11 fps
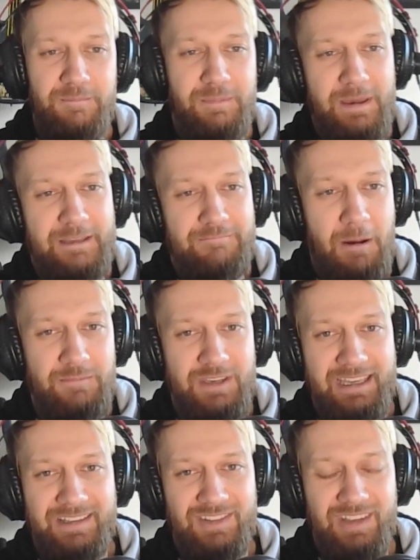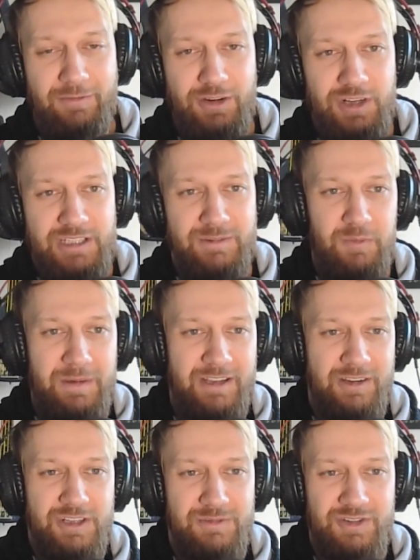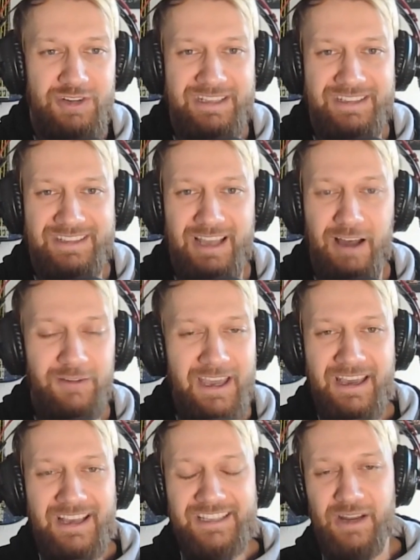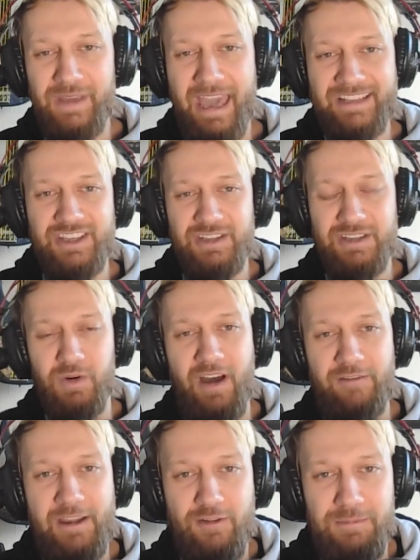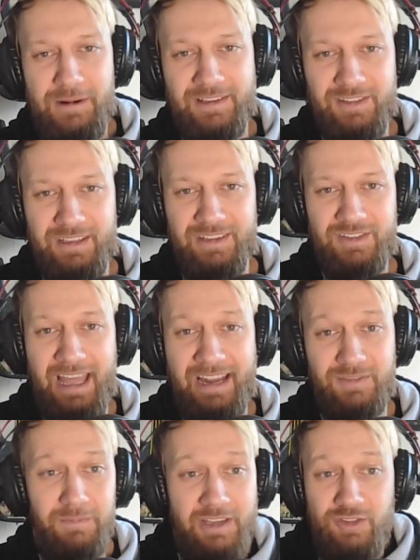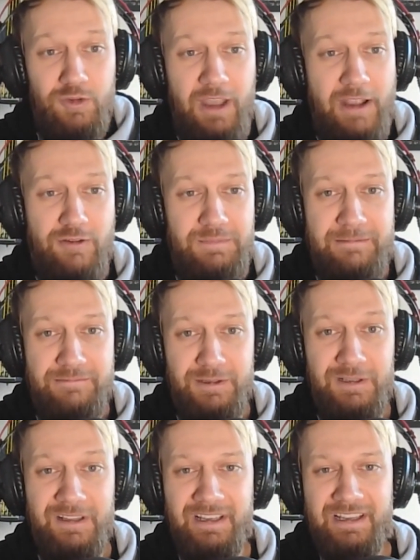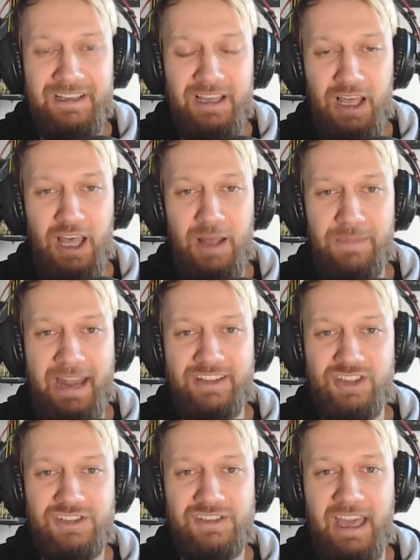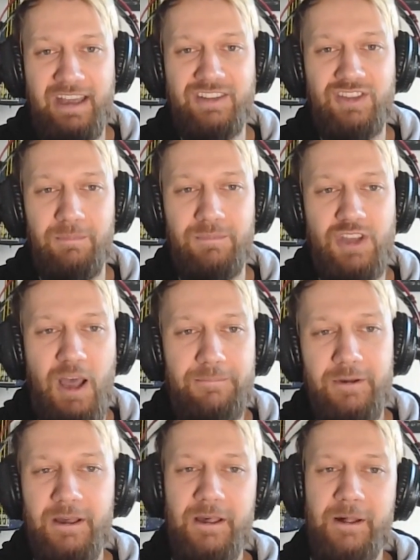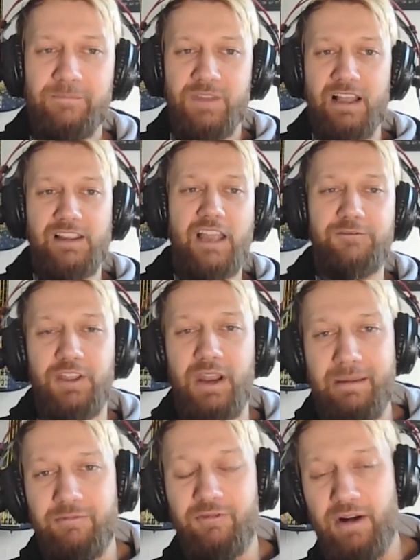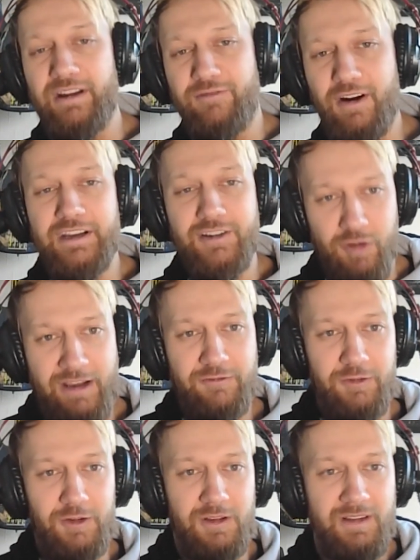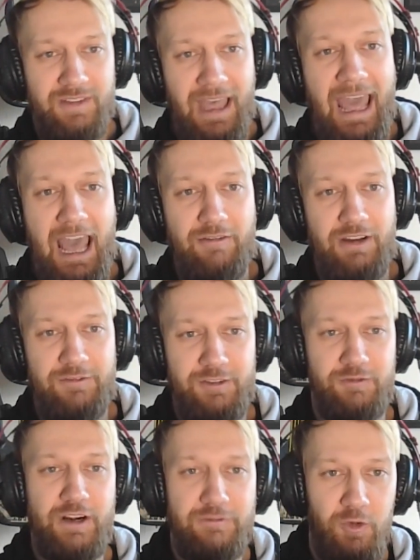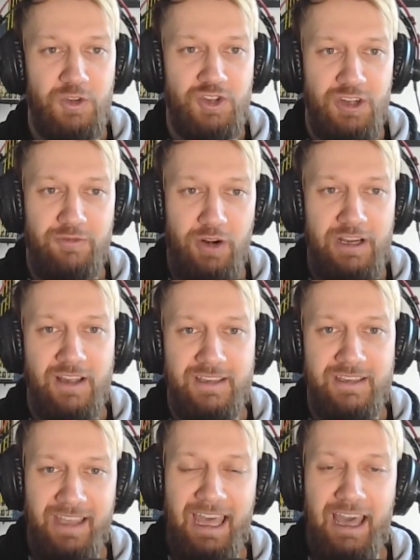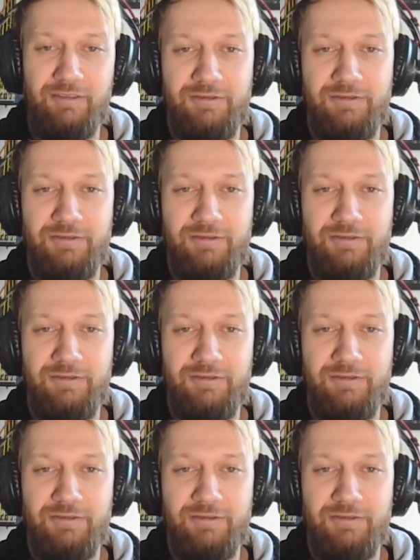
picking pumpkins and every Christmas for picking Christmas trees and stuff. So yeah, it's just one of our favorite places and it's my two favorite people. And it just, yeah, it sums up a life that I'm very, very grateful to have. And I feel very fortunate and very lucky to have.